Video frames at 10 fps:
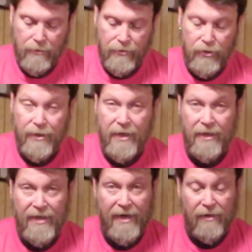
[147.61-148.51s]
trying to
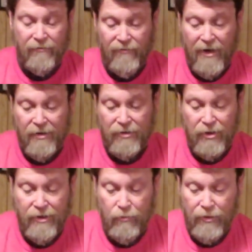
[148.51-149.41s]
get that fire
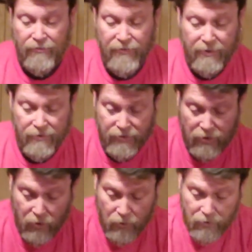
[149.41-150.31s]
started when your fingers are
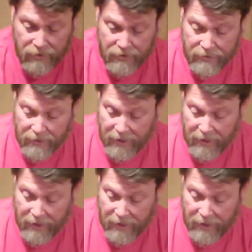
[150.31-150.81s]
cold and you